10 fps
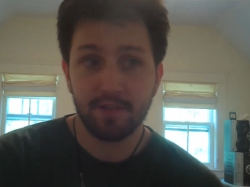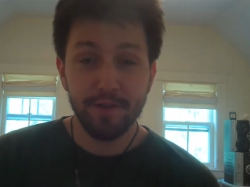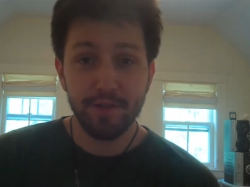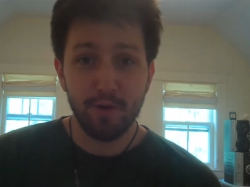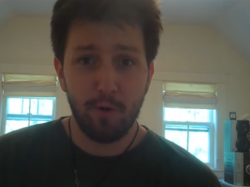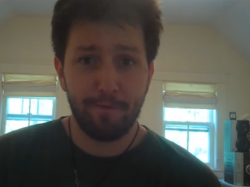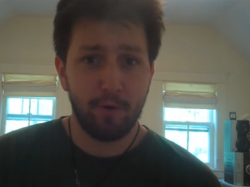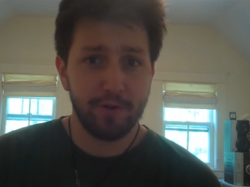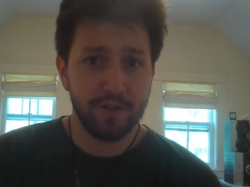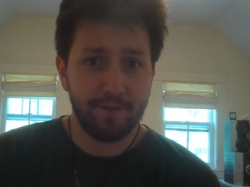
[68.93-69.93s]
For those of you who are
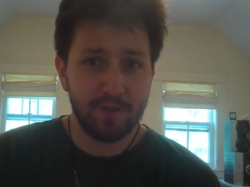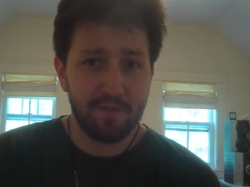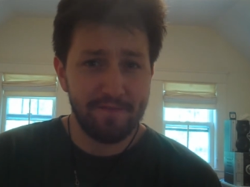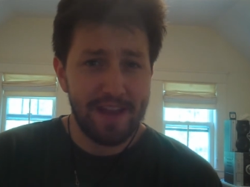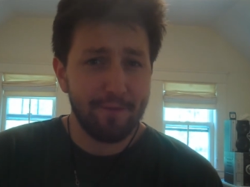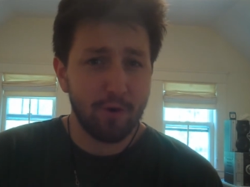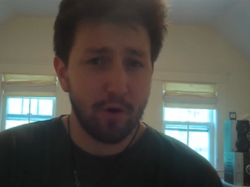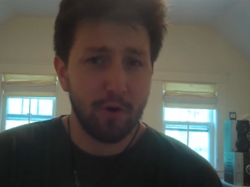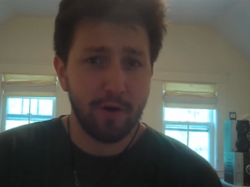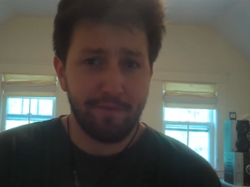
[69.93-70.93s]
fortunate enough to have never
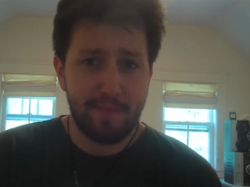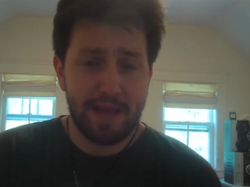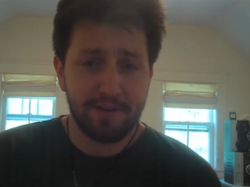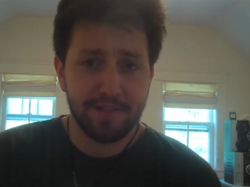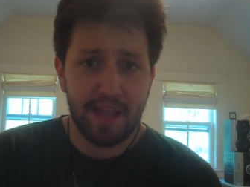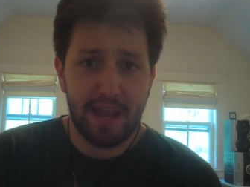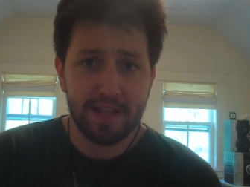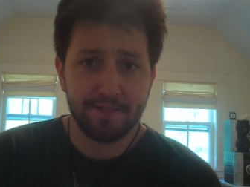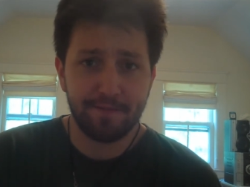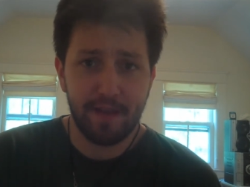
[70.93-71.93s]
heard of Manos the Hands of